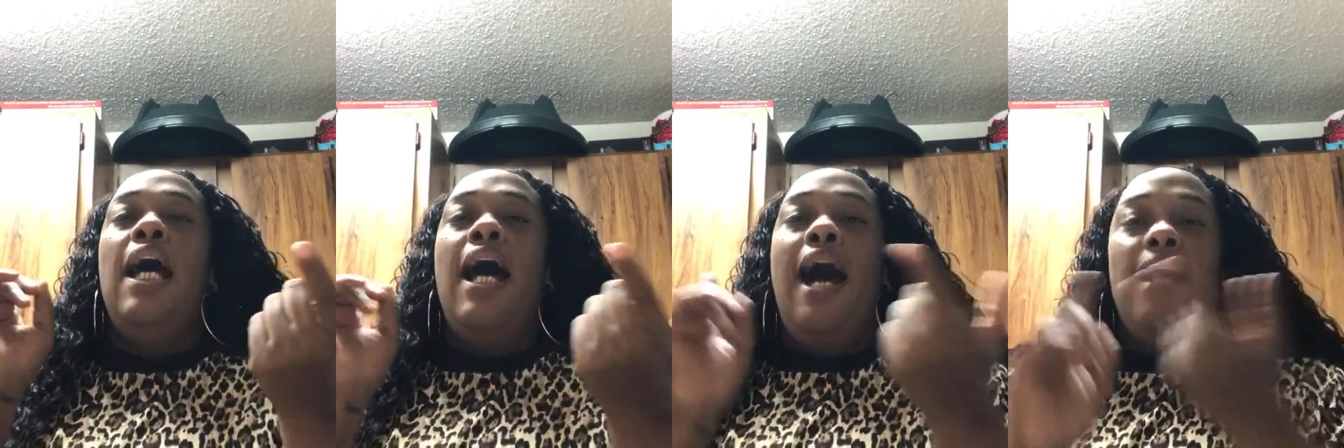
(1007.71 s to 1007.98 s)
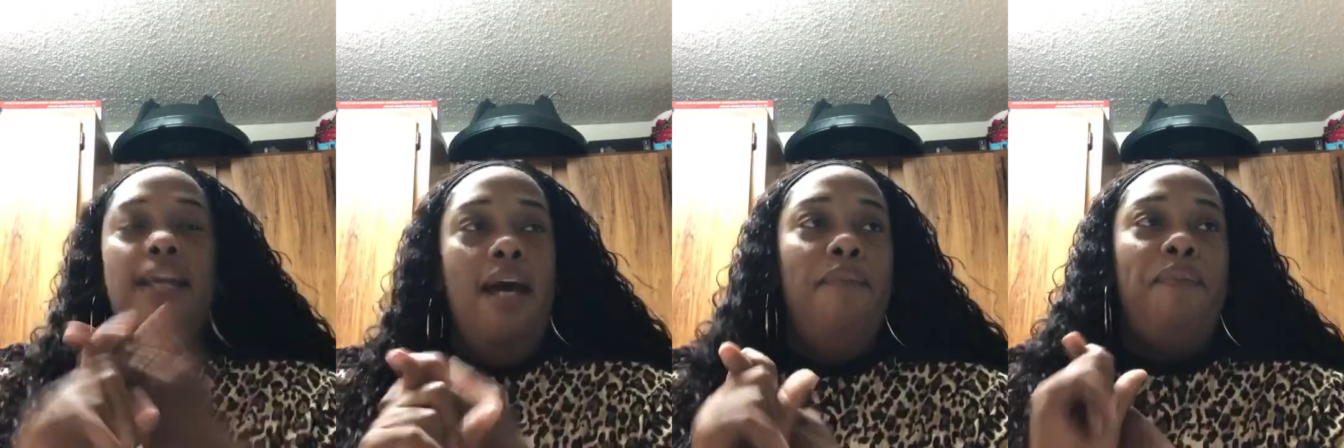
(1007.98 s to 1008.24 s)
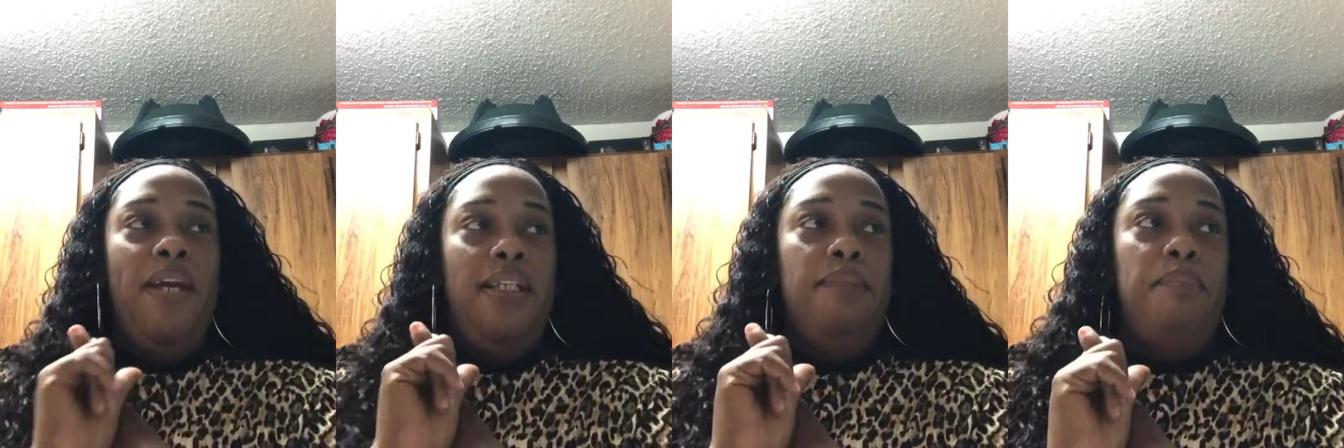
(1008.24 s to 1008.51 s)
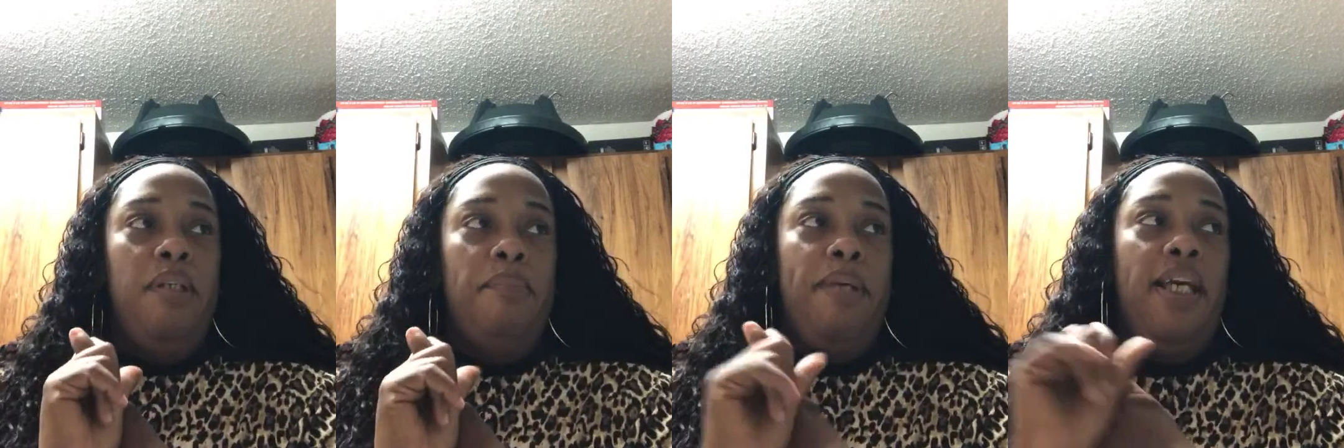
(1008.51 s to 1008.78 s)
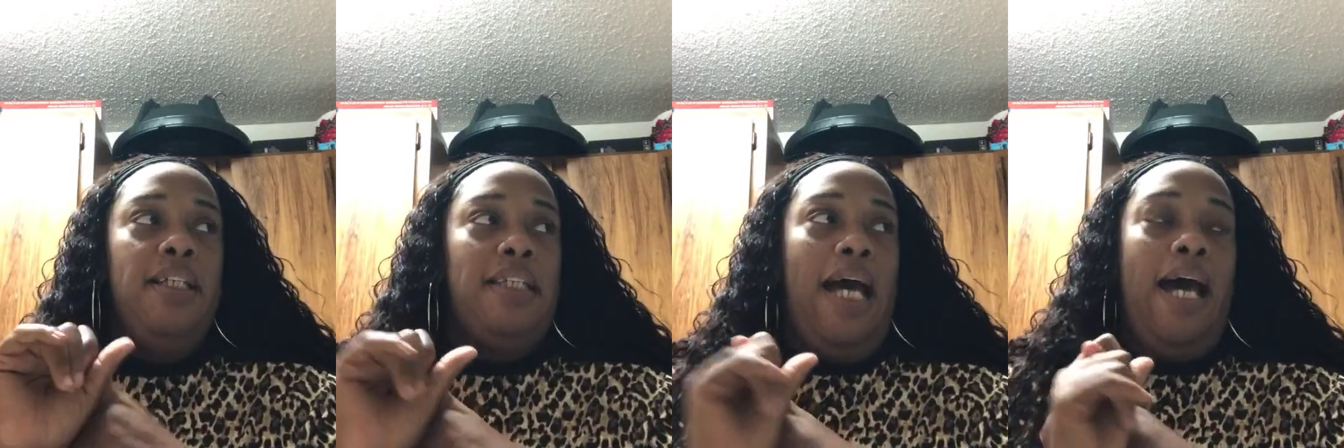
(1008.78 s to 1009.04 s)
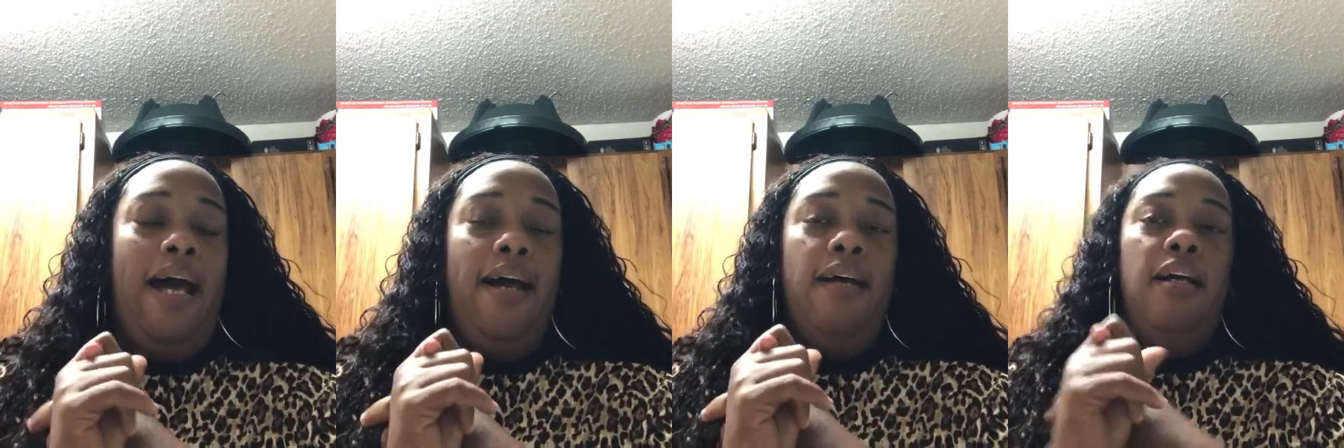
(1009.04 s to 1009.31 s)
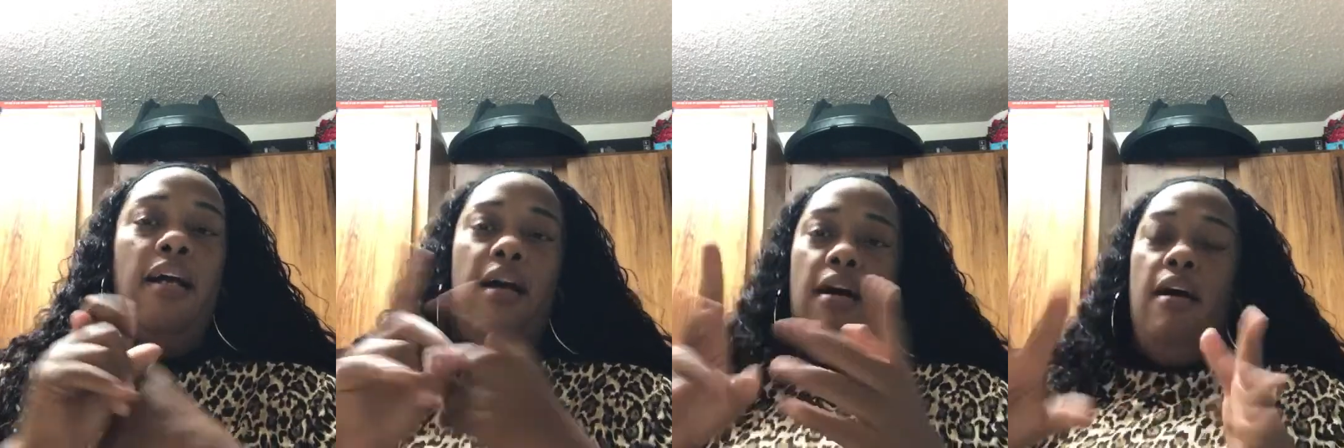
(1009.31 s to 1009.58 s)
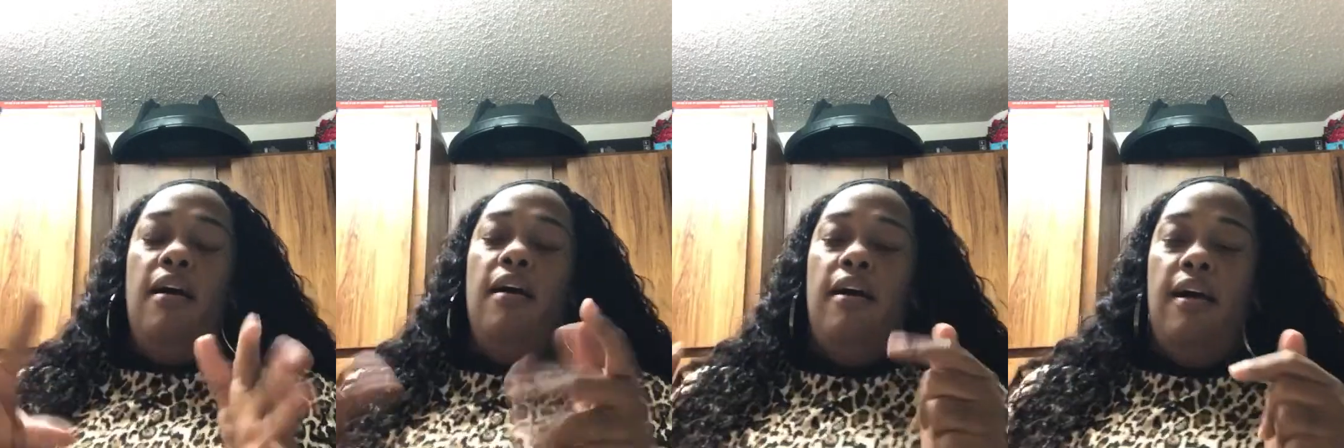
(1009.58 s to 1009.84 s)
I kept Facebook because I've
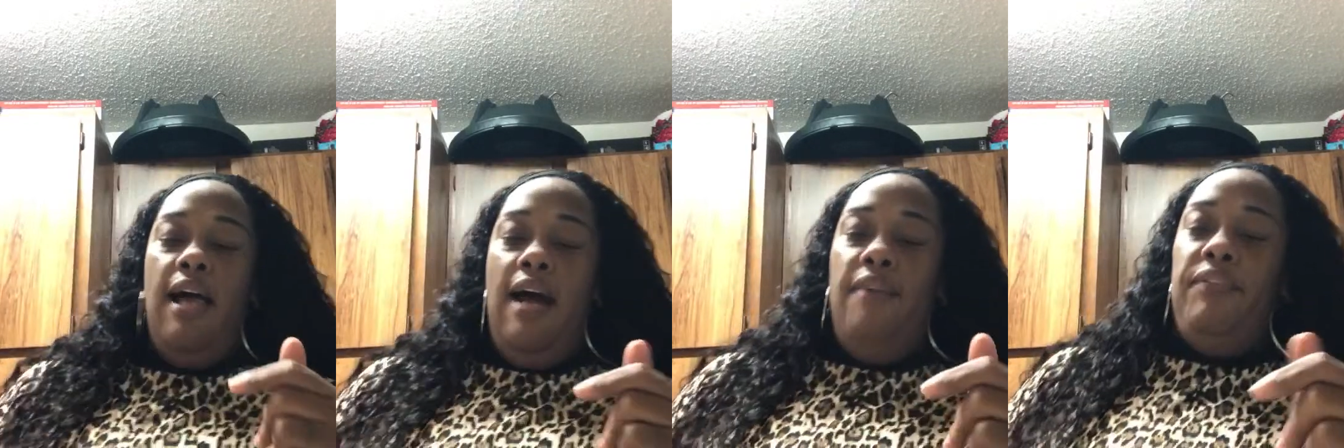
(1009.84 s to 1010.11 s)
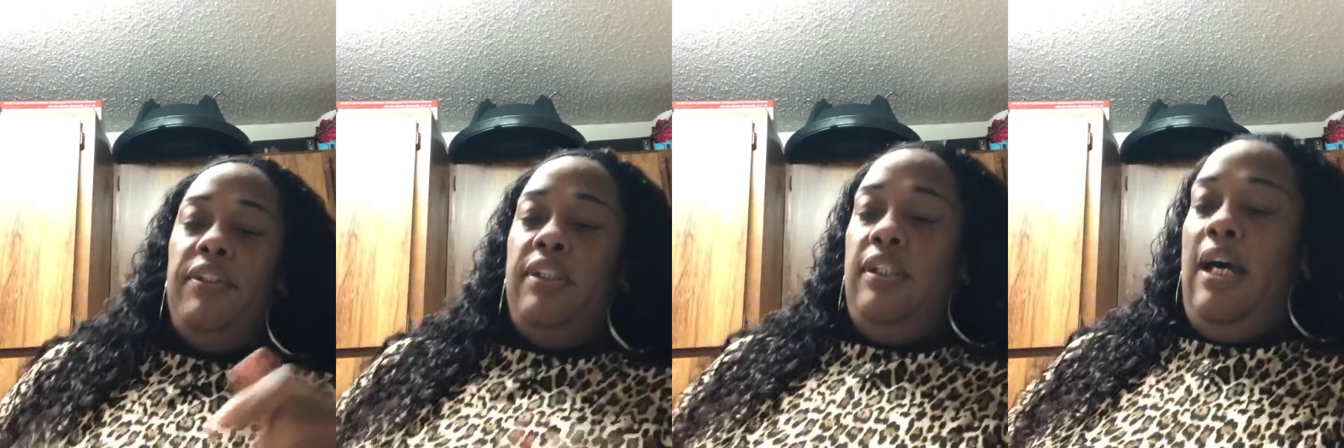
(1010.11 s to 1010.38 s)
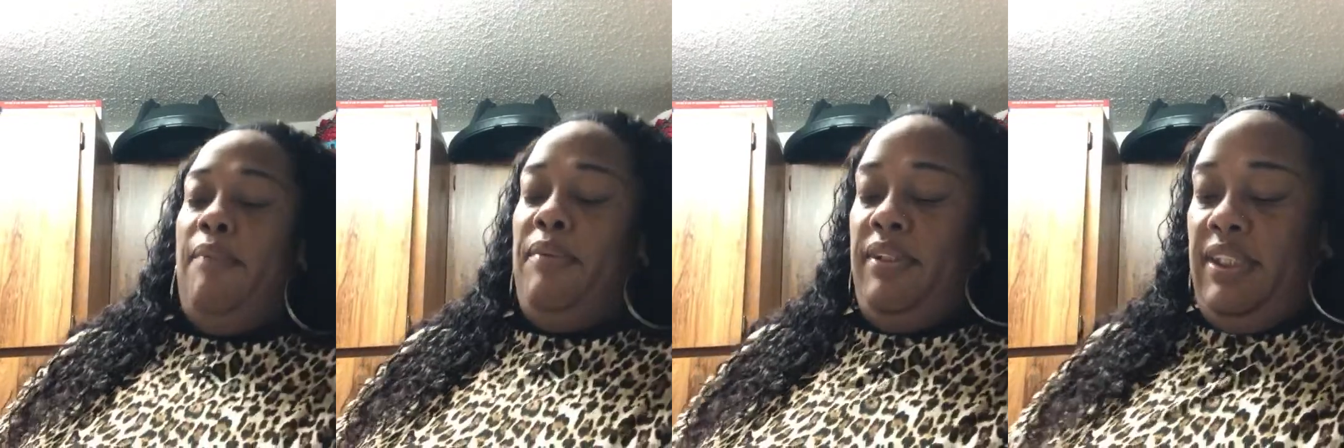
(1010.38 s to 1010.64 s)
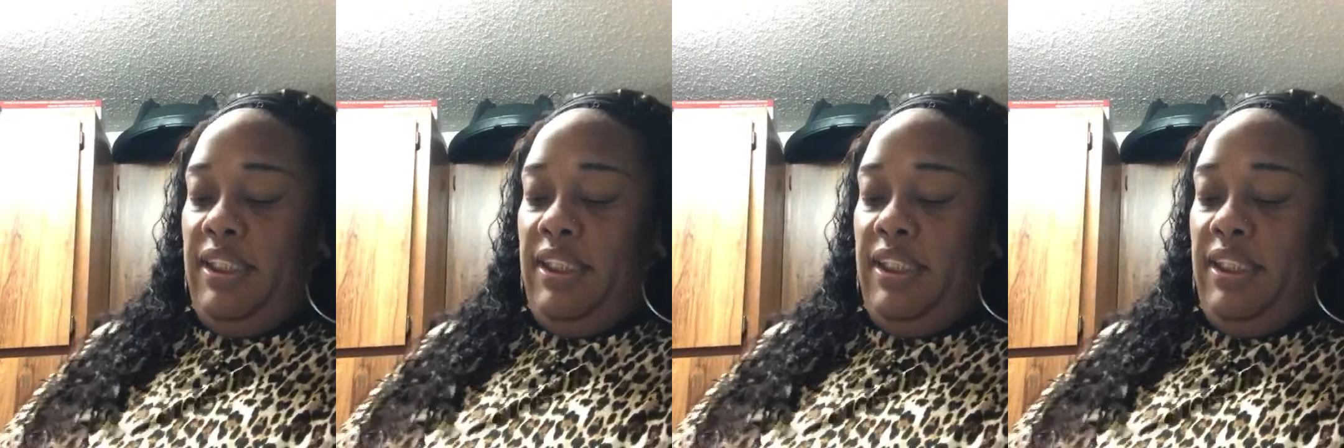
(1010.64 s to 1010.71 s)
been